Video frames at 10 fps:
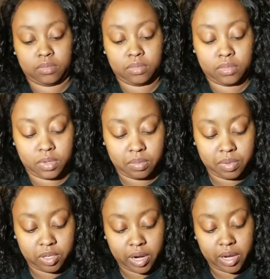
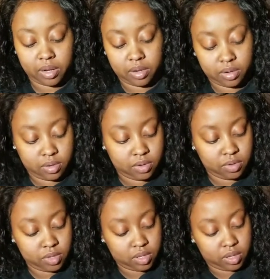I'm trying to
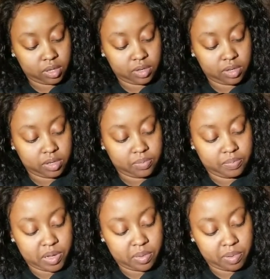do this like on a
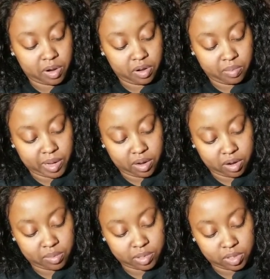better part on my
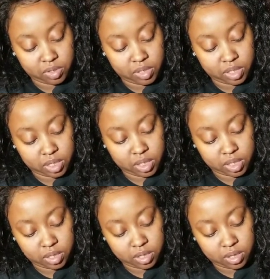arm so that you can see it.